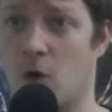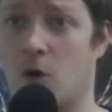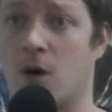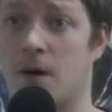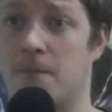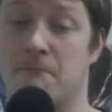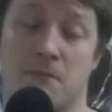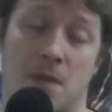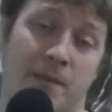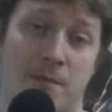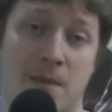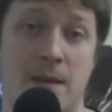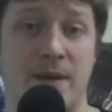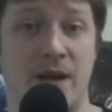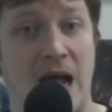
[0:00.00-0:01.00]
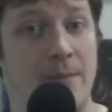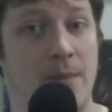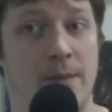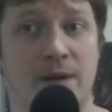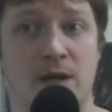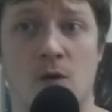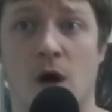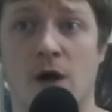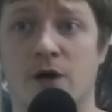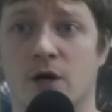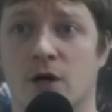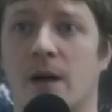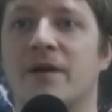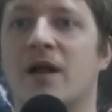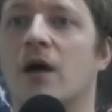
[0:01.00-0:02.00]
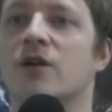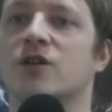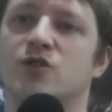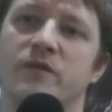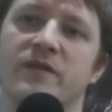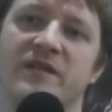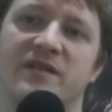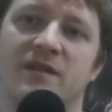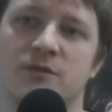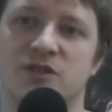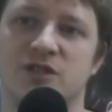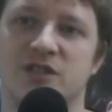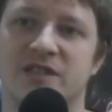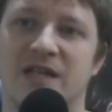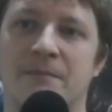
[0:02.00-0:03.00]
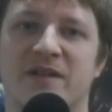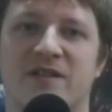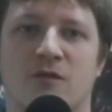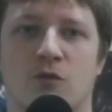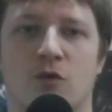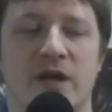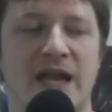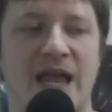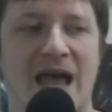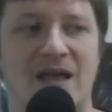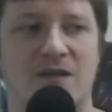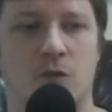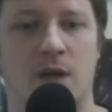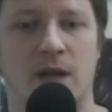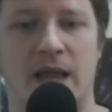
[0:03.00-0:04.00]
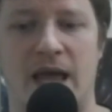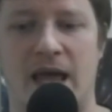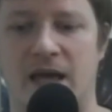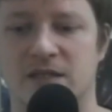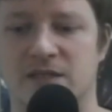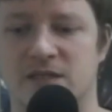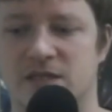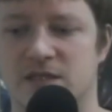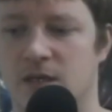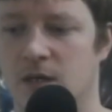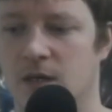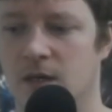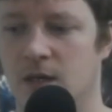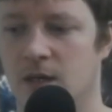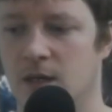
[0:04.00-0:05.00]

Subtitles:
Or I mean, maybe not. Maybe under 2 of these symbols, she's got Mitsurugi as well as